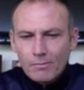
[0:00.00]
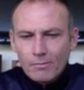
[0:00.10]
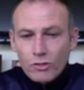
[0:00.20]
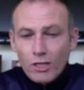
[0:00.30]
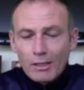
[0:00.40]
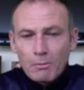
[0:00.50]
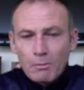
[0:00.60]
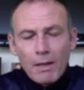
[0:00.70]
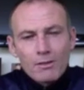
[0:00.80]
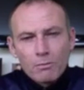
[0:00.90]
certainly
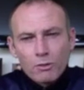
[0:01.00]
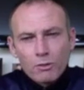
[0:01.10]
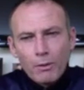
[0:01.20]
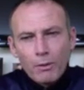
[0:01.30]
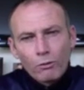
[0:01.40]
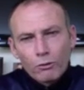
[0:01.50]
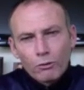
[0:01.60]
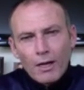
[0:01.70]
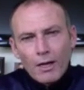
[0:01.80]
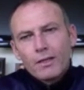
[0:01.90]
momentum has built
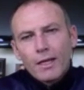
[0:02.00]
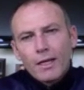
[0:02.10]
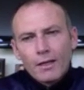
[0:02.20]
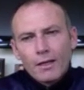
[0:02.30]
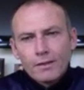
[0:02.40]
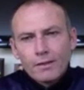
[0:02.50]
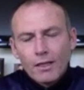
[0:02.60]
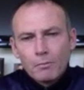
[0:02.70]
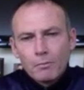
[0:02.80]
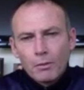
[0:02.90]
throughout the year,
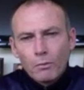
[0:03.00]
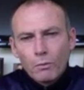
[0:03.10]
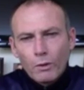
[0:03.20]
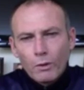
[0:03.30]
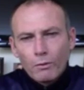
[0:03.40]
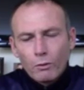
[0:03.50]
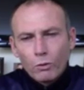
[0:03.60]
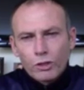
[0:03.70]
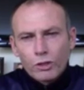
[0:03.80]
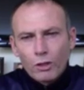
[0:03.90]
but we were
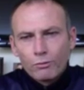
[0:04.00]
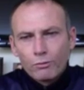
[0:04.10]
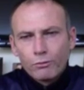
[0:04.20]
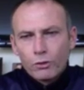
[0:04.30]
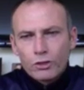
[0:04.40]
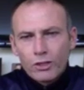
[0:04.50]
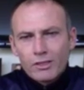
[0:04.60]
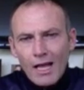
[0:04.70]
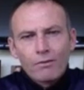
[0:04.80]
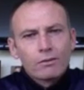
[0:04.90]
also
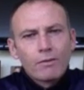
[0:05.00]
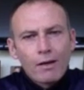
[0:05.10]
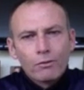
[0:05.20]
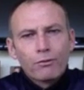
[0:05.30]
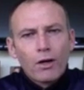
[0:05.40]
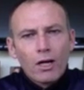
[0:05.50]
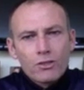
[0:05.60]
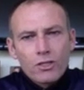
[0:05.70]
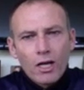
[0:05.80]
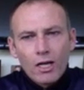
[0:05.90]
fortunate to have a
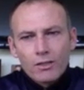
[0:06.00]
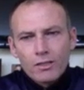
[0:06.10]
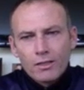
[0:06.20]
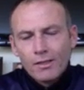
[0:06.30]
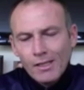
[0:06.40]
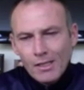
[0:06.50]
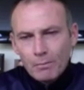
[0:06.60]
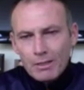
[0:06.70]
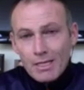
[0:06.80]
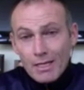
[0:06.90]
fast start, to
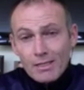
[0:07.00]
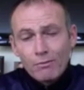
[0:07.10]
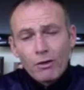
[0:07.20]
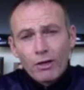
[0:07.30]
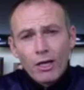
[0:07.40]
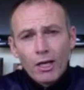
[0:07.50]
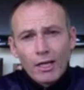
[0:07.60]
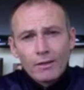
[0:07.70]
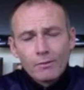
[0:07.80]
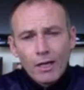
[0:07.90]
be tested very
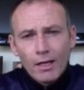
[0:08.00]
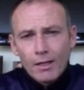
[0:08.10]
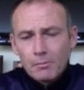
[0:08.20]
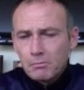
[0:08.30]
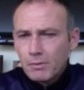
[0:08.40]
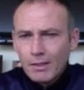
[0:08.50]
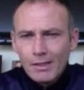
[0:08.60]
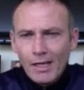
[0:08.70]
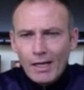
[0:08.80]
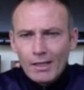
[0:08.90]
early
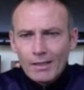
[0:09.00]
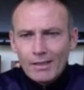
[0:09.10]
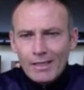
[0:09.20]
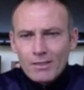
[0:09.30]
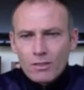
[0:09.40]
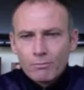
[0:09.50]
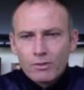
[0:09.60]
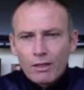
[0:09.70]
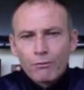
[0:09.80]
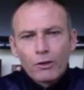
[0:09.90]
in some
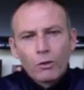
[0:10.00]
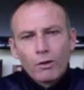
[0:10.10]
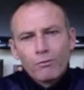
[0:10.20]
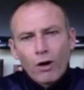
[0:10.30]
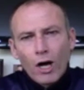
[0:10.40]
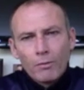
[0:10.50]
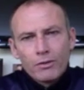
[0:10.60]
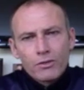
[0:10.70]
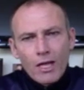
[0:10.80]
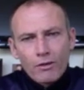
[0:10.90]
difficult
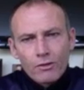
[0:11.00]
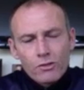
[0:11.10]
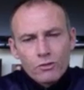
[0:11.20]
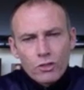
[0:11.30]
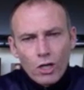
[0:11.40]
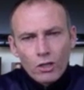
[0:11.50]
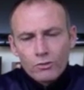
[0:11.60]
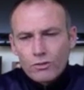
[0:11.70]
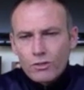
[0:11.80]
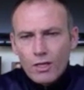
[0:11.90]
environments down at St.
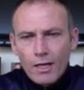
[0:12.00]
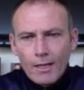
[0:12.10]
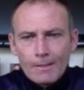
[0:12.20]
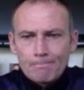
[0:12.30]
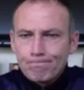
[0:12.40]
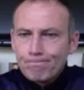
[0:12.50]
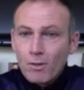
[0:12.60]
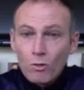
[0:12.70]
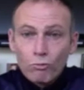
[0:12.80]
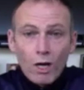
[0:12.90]
John's,
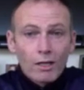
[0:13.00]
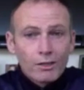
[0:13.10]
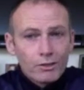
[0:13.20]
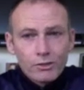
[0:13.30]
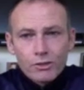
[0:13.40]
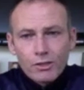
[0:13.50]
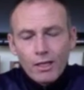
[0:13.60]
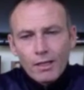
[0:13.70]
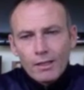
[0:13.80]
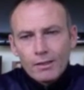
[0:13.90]
Rutgers,
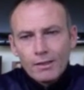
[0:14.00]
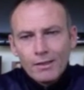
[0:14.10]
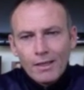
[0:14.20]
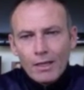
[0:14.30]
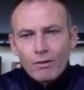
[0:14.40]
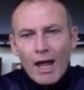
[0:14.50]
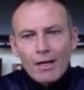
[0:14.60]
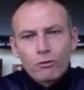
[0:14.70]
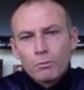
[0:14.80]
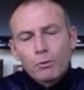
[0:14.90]
even
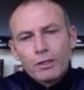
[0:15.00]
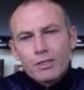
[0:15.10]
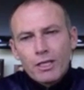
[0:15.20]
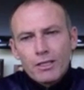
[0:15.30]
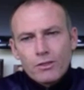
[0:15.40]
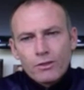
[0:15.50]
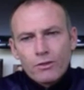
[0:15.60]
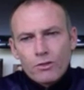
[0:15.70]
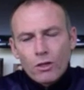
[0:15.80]
Akron pre-season.